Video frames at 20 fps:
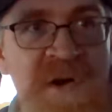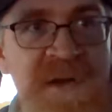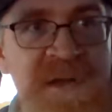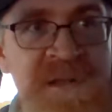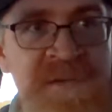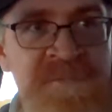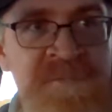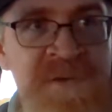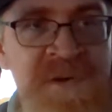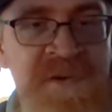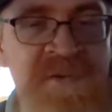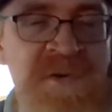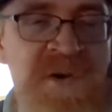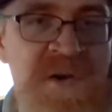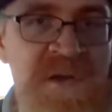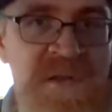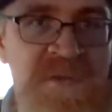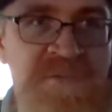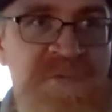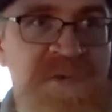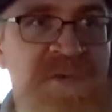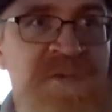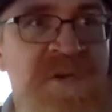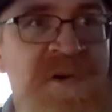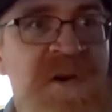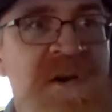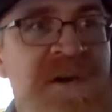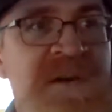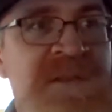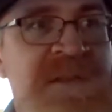and rewriting and
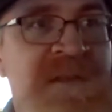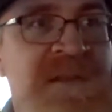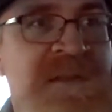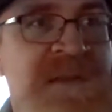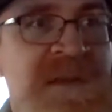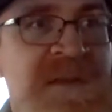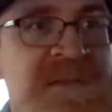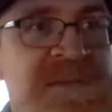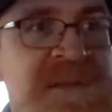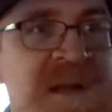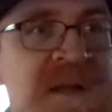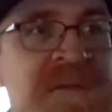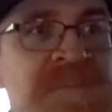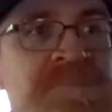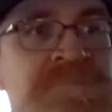rewriting, and yeah, done.